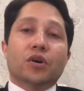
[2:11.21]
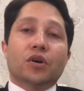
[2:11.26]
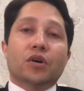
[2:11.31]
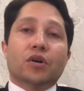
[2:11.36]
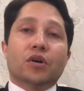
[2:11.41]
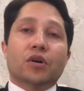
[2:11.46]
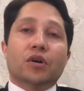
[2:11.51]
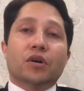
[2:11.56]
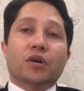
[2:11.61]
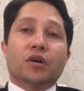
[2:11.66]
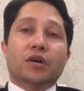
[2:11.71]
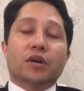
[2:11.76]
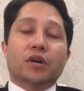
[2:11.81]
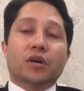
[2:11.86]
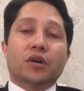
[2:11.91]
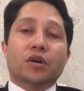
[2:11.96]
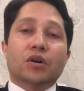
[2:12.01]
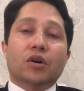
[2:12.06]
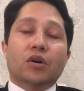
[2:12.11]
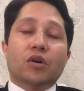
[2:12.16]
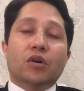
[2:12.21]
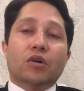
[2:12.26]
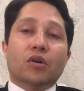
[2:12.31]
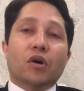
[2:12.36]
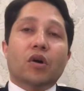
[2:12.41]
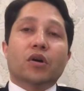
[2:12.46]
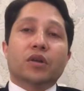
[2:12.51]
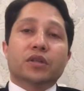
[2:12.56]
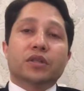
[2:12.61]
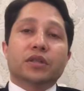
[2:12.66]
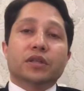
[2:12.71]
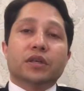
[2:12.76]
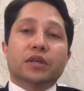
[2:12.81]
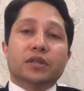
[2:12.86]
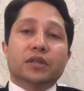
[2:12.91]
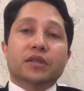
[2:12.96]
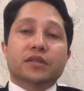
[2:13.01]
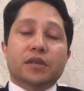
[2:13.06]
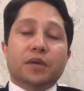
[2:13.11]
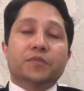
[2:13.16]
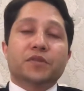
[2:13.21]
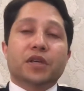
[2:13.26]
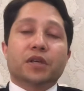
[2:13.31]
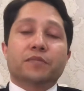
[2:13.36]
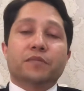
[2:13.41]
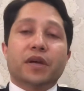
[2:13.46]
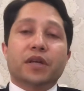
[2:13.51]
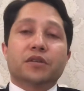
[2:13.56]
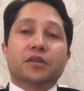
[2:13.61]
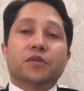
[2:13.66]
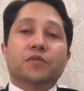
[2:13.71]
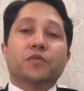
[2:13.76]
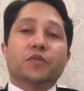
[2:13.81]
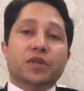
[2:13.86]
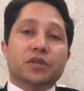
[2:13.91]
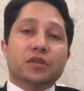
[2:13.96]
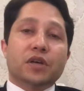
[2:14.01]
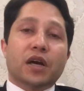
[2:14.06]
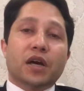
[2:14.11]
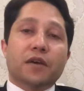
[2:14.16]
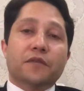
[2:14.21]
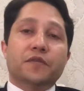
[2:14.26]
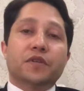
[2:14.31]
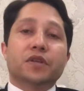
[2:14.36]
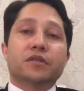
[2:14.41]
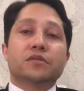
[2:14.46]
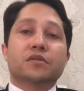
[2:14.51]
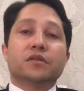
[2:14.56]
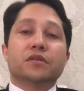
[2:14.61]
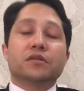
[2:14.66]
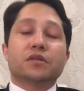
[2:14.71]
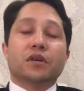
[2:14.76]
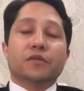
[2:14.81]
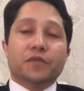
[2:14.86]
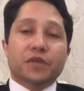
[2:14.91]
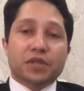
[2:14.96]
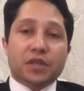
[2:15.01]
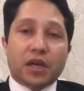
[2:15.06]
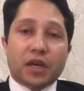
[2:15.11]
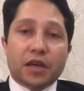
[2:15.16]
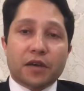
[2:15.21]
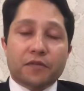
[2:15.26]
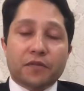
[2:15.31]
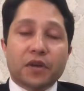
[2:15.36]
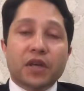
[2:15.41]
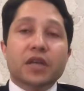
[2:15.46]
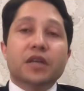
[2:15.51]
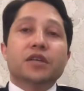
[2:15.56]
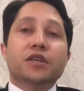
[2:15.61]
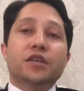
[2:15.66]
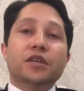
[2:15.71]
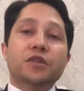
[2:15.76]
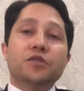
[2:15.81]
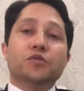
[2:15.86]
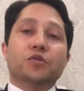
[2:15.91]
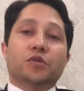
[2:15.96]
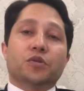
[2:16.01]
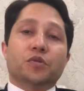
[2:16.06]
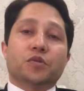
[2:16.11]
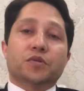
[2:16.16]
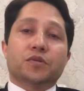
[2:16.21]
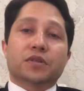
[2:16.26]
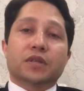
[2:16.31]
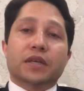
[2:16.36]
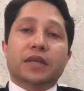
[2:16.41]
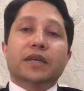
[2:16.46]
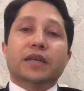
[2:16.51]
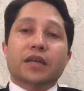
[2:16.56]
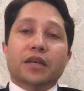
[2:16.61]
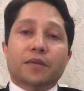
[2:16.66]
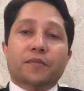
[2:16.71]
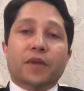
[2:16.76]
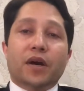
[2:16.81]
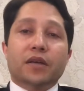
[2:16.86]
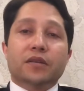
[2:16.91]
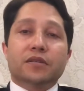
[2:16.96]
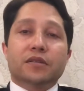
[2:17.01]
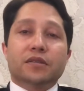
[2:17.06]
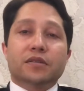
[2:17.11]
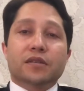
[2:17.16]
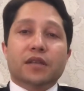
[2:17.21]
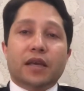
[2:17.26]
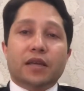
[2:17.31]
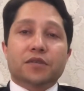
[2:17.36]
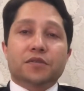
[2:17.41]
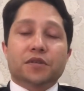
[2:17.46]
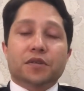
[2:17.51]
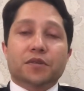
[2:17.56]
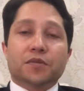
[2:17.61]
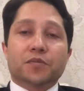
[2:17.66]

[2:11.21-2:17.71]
on the subject matter which I have discussed, which I have introduced in this lecture.